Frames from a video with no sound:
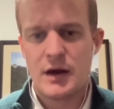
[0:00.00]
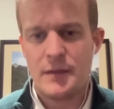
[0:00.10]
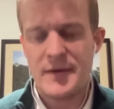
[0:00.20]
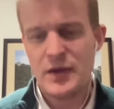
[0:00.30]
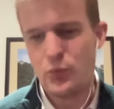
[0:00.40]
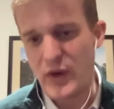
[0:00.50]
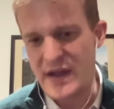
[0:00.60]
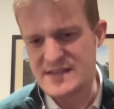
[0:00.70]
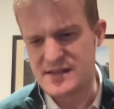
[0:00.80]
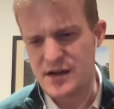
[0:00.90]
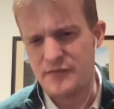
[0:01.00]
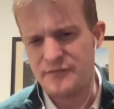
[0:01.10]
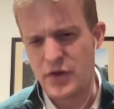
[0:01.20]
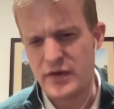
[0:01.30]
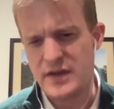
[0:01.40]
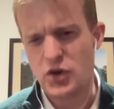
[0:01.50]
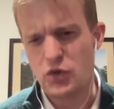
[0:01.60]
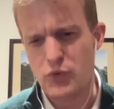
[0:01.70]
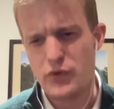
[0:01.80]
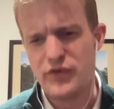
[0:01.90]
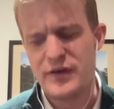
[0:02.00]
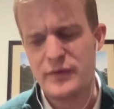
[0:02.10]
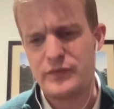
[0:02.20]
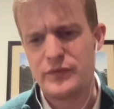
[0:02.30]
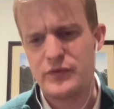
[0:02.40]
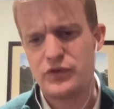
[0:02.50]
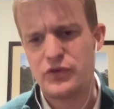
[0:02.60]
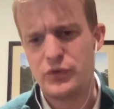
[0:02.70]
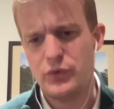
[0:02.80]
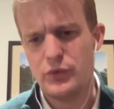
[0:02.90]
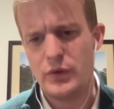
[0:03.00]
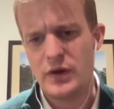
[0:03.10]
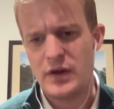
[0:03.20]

in ways that are very corrosive to